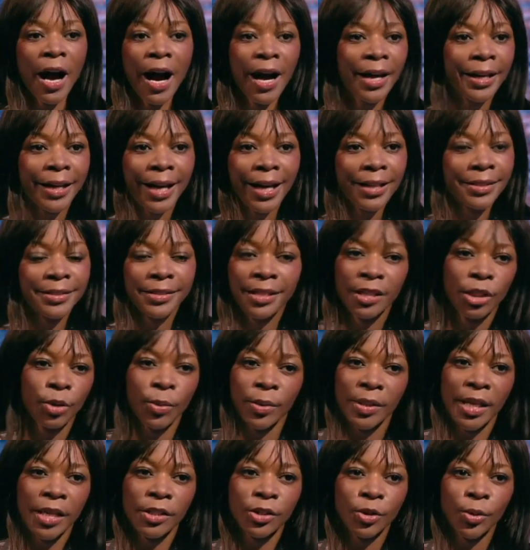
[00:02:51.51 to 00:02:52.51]
I can't tell you
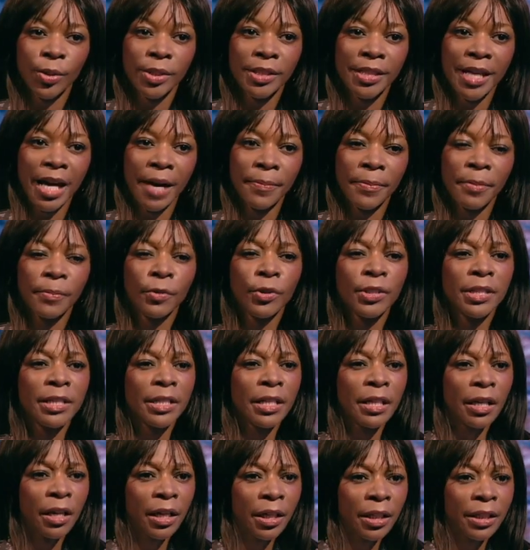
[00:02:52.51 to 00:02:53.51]
when that's going to happen because
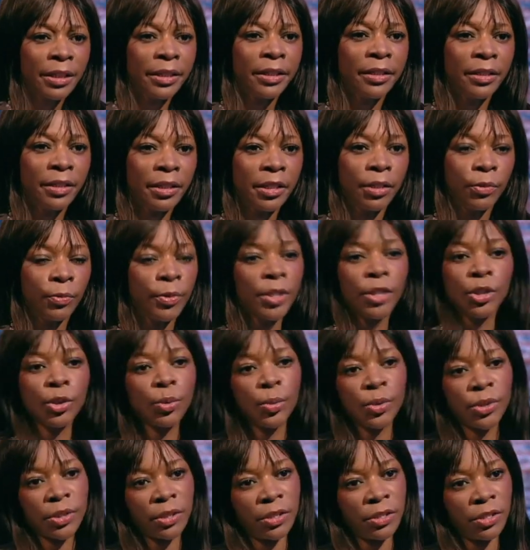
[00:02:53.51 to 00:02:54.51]
there are clearly
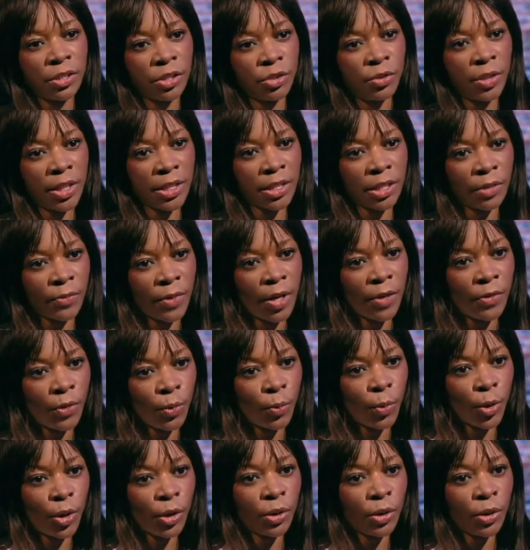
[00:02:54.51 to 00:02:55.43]
resource constraints around the world.